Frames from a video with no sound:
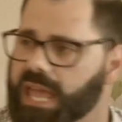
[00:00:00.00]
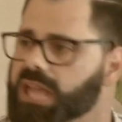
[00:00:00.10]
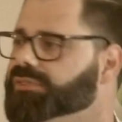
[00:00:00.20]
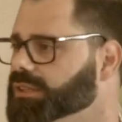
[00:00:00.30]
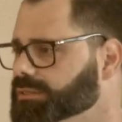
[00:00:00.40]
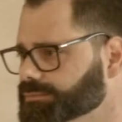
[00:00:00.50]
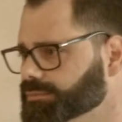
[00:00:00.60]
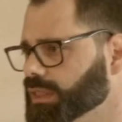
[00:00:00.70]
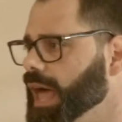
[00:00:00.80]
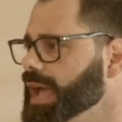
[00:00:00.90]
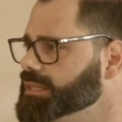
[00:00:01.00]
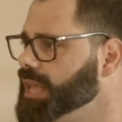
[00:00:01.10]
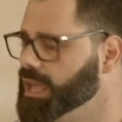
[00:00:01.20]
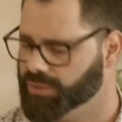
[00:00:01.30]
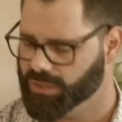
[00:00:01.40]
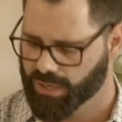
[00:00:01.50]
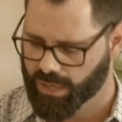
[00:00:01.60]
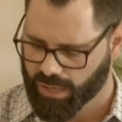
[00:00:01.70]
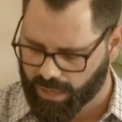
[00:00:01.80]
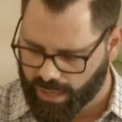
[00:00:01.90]
David, like David,
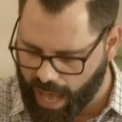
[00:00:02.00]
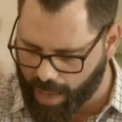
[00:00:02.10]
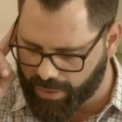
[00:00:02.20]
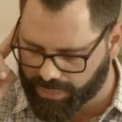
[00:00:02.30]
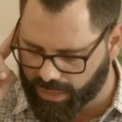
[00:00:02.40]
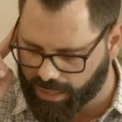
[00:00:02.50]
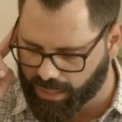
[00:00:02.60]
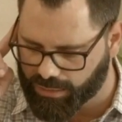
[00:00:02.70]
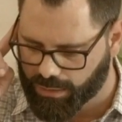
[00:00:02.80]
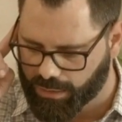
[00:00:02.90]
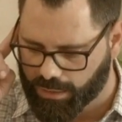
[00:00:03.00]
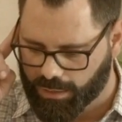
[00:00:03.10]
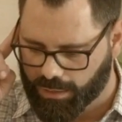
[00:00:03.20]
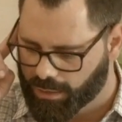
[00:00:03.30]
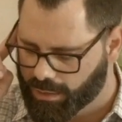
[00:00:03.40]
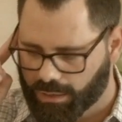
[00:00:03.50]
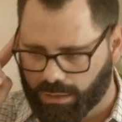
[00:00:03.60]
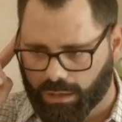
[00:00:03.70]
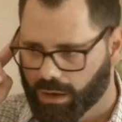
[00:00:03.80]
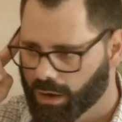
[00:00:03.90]
have been thinking,
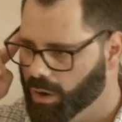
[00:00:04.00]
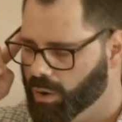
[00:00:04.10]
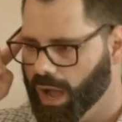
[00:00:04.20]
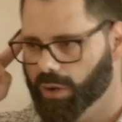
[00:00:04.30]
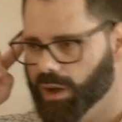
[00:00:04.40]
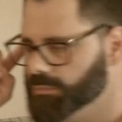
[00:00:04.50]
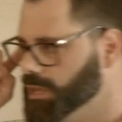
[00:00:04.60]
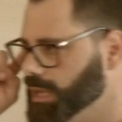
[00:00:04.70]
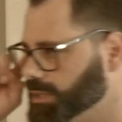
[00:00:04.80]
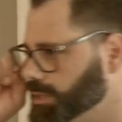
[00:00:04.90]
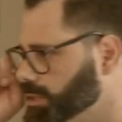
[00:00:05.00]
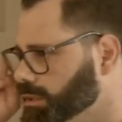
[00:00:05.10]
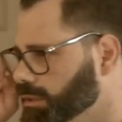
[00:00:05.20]
oh, how I miss